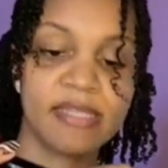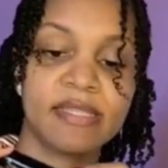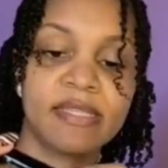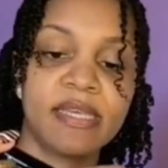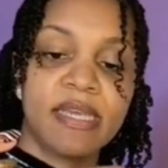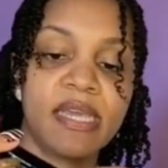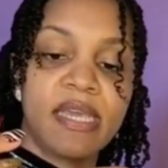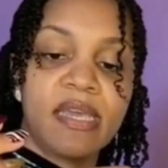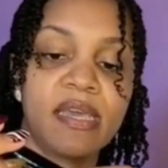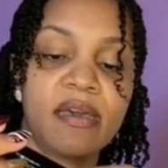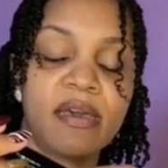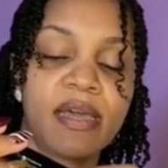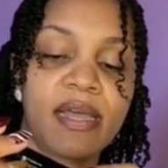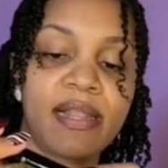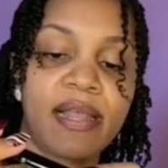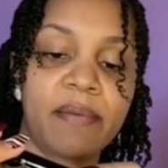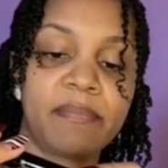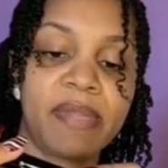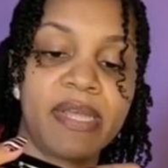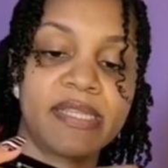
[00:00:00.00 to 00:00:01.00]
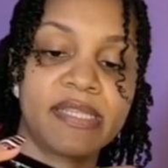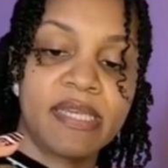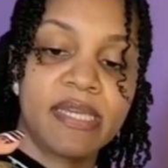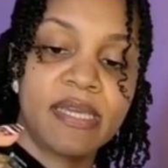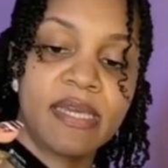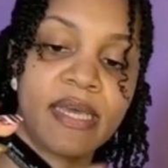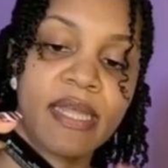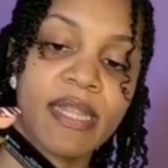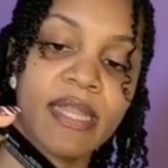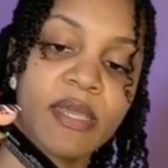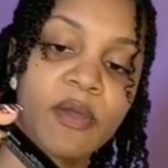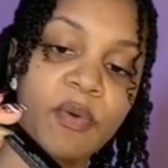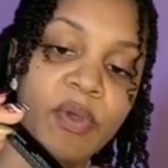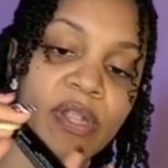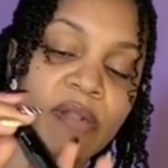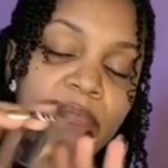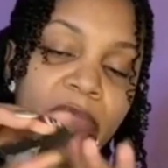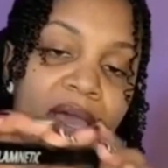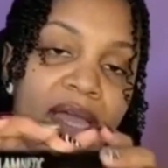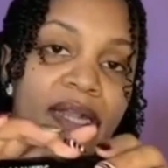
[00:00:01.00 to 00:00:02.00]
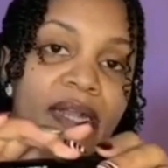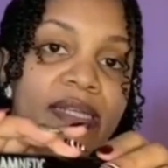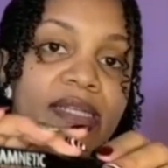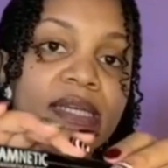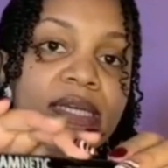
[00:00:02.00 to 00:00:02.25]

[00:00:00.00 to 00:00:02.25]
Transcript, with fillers: the glamnetic liquid magnetic